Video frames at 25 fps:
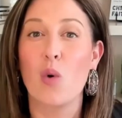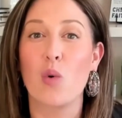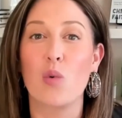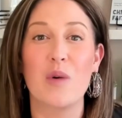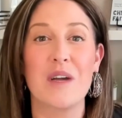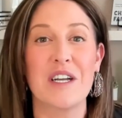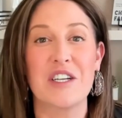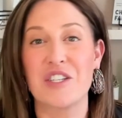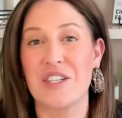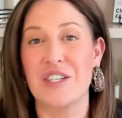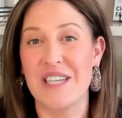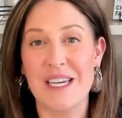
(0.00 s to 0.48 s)

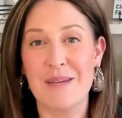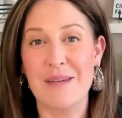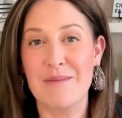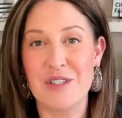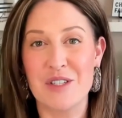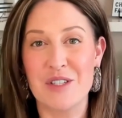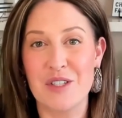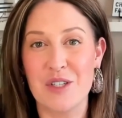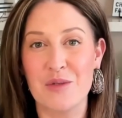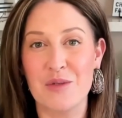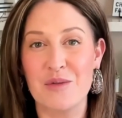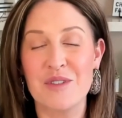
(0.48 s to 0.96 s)
which keeps
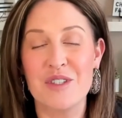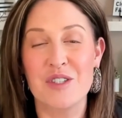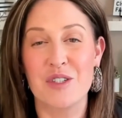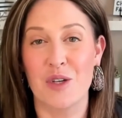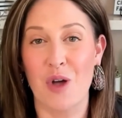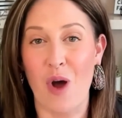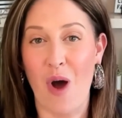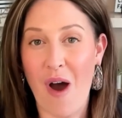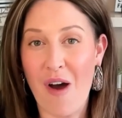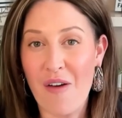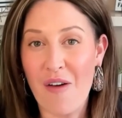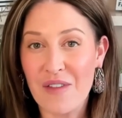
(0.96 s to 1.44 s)
students
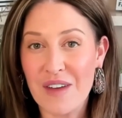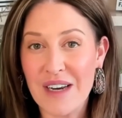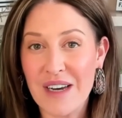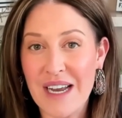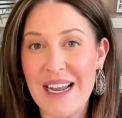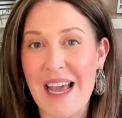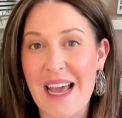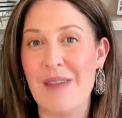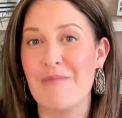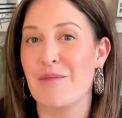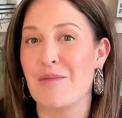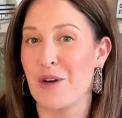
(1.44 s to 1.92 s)
confident
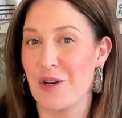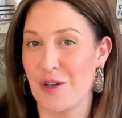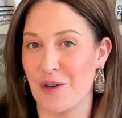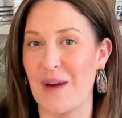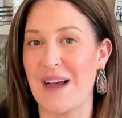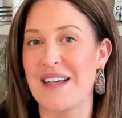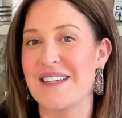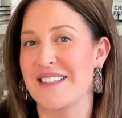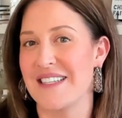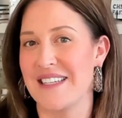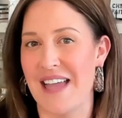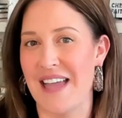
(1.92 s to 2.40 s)
and
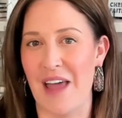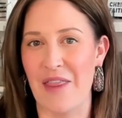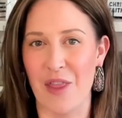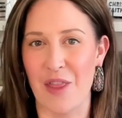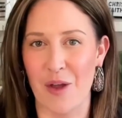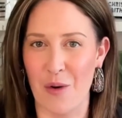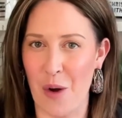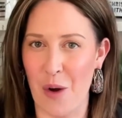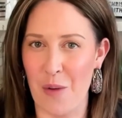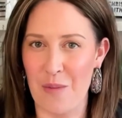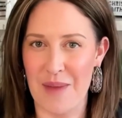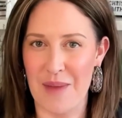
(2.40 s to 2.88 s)
progressing at
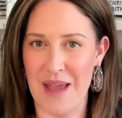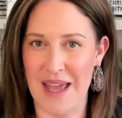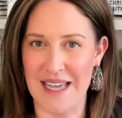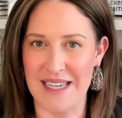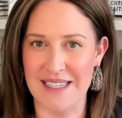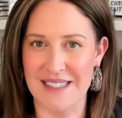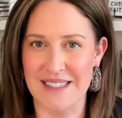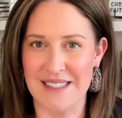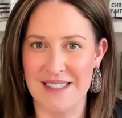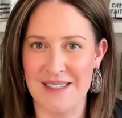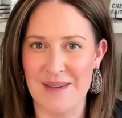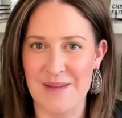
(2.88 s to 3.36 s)
their own
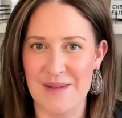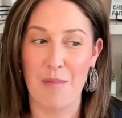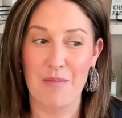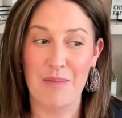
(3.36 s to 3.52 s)
pace.